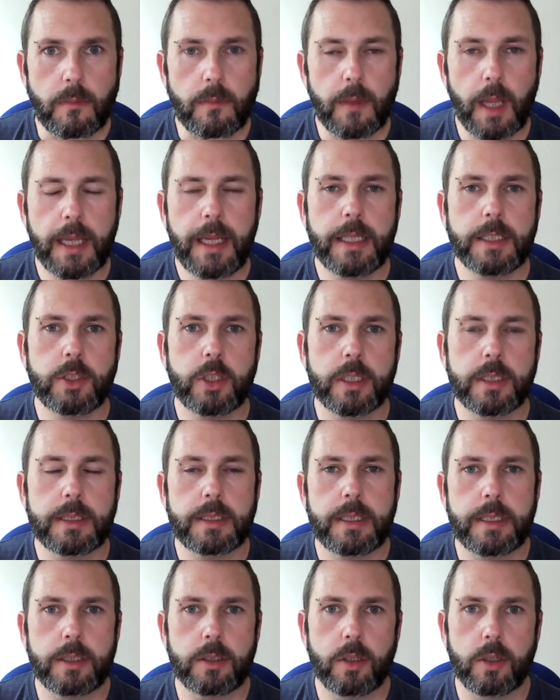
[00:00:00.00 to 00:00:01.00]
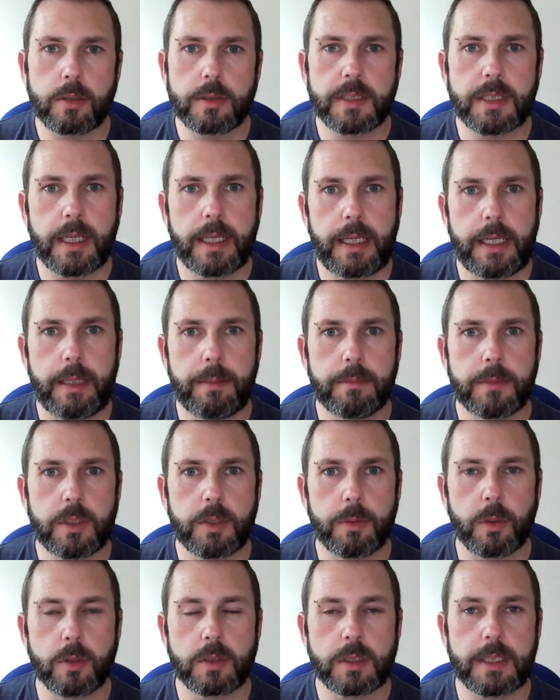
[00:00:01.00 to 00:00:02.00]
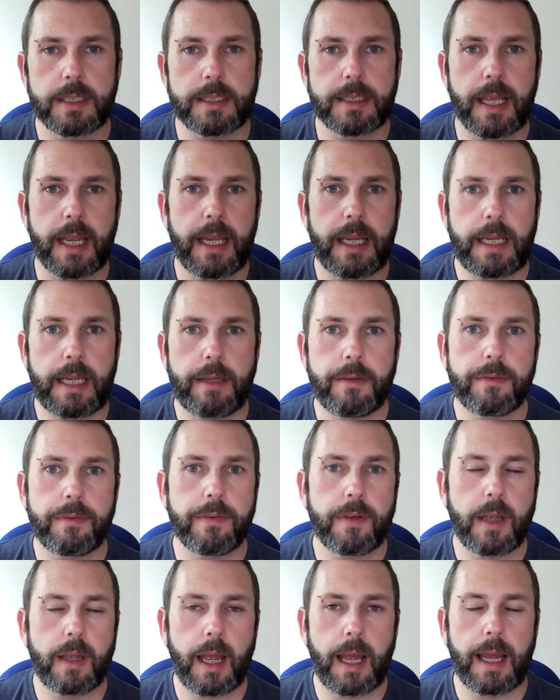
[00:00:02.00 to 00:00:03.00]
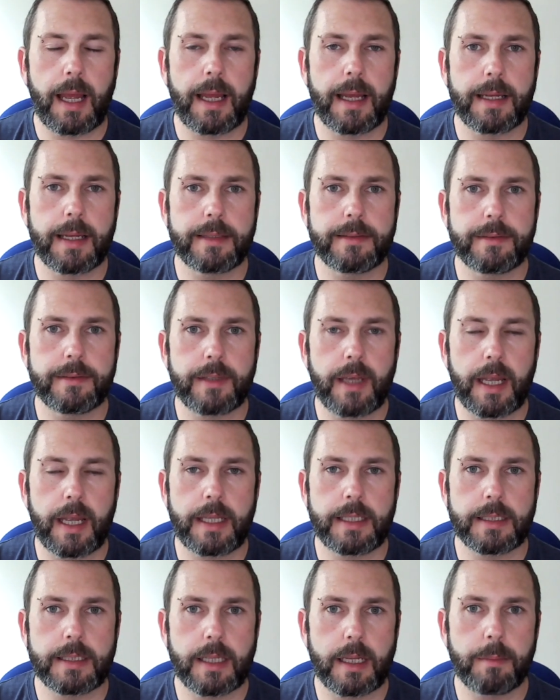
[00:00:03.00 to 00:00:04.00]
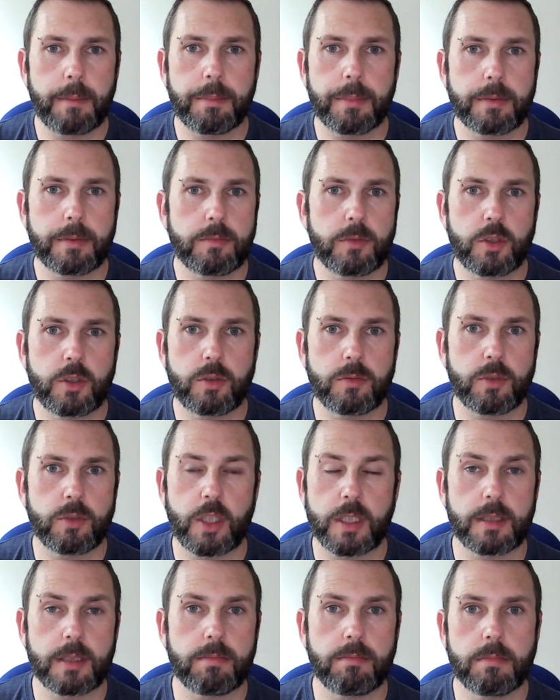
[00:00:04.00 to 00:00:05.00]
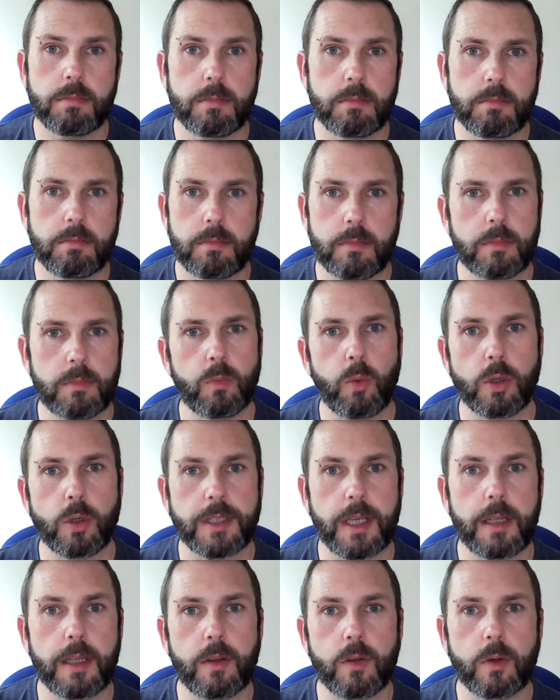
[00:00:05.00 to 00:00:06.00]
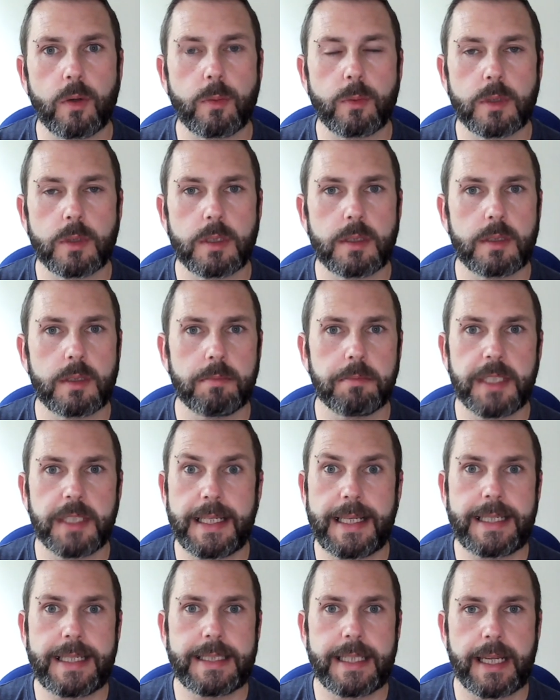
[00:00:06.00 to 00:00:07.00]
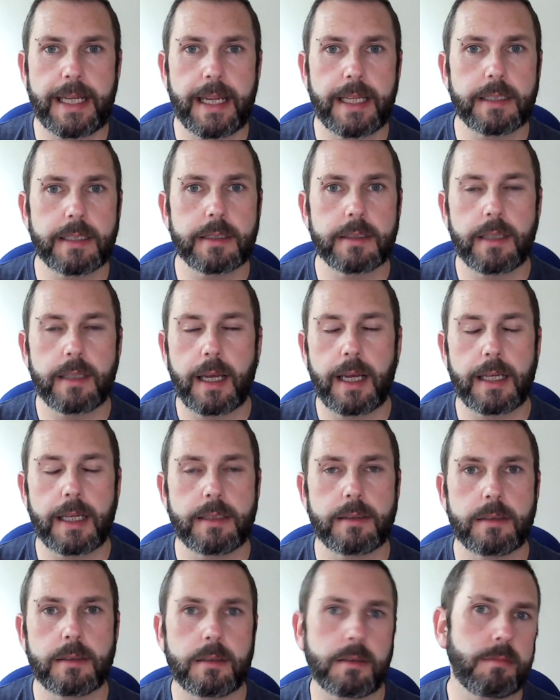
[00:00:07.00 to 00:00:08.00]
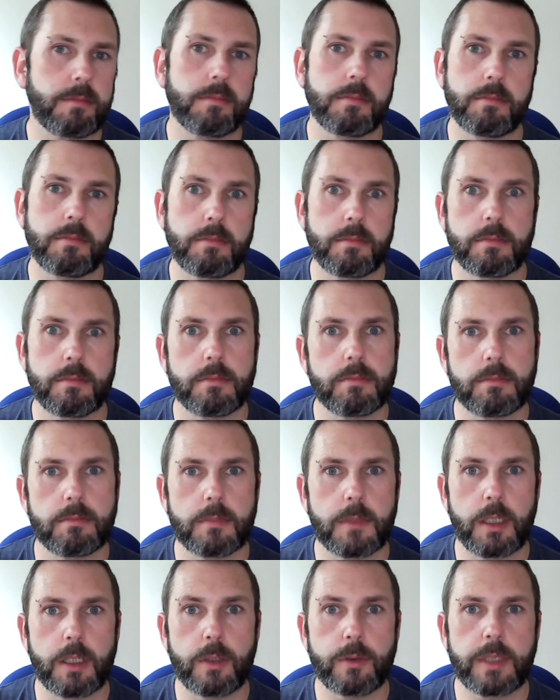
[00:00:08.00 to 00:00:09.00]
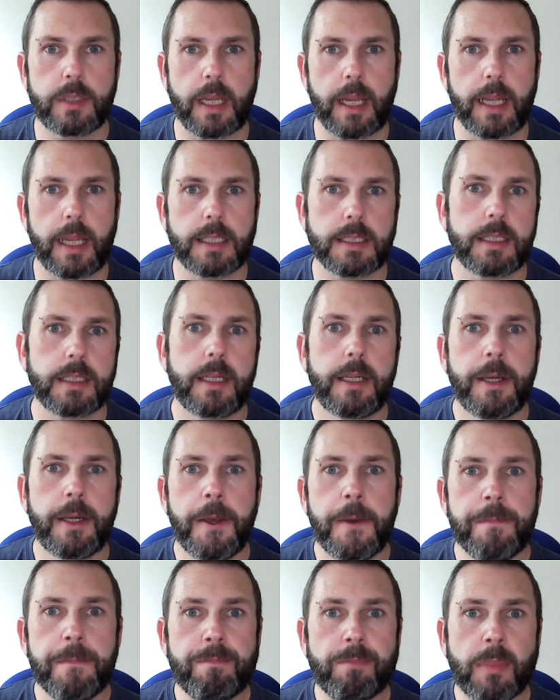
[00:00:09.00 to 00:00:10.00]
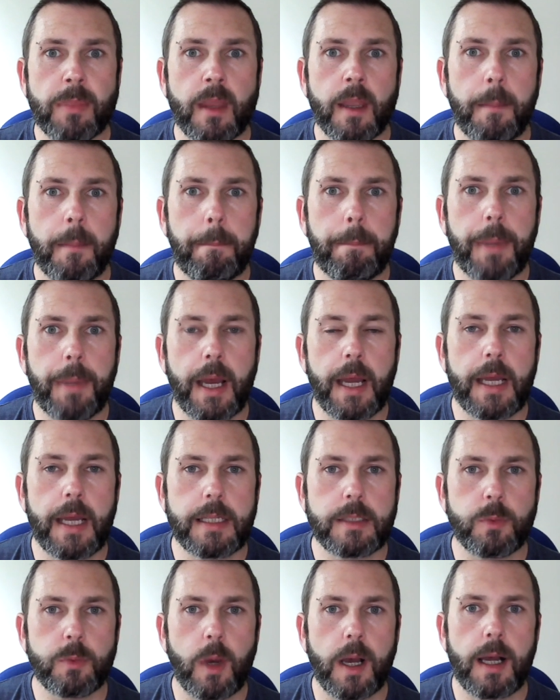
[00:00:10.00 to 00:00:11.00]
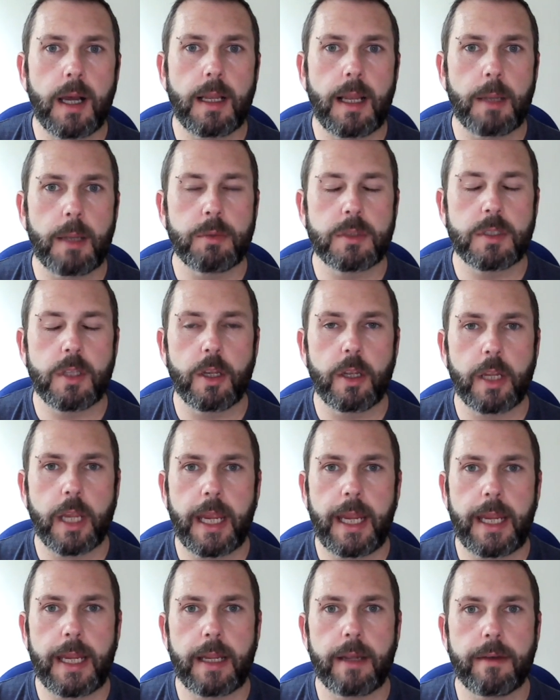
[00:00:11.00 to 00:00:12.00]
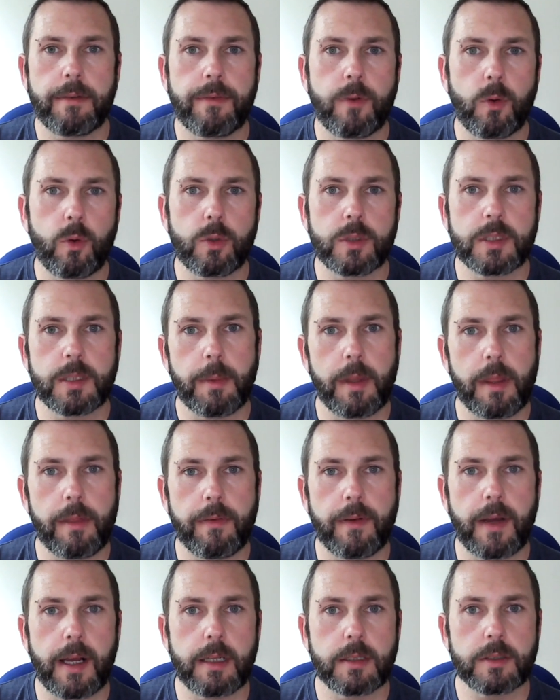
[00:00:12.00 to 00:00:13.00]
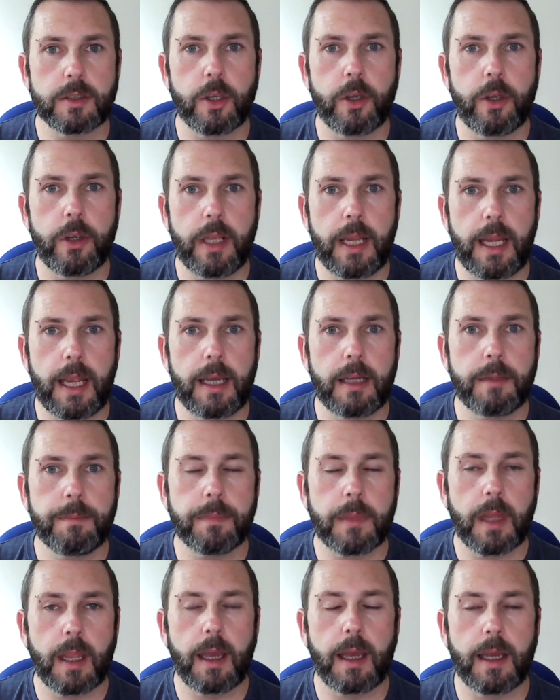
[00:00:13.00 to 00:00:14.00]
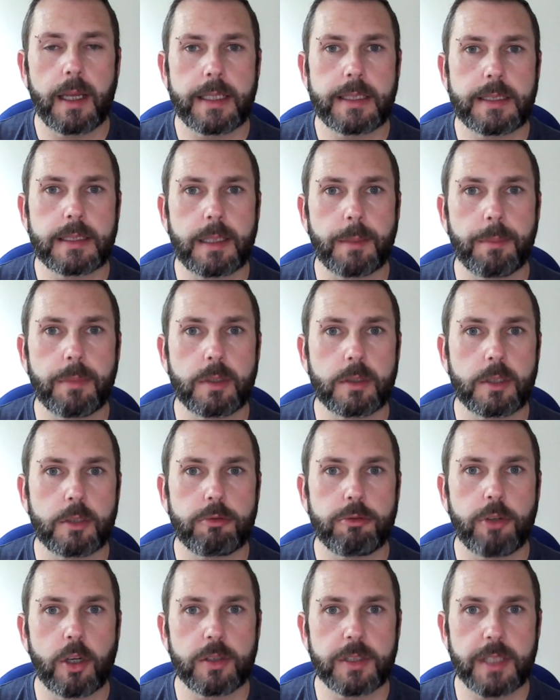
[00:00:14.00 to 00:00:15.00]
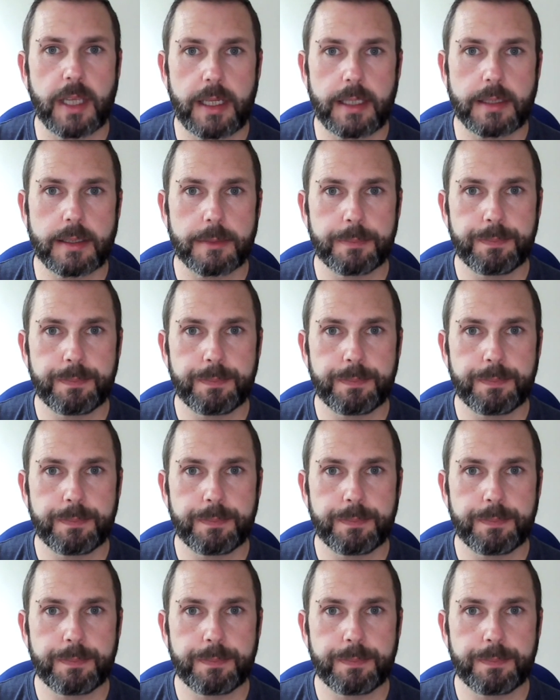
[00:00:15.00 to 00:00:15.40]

it just did not seem to want to save, and I ended up just what I thought was deleting it and losing it. But while I was looking for some other files earlier, I stumbled across it,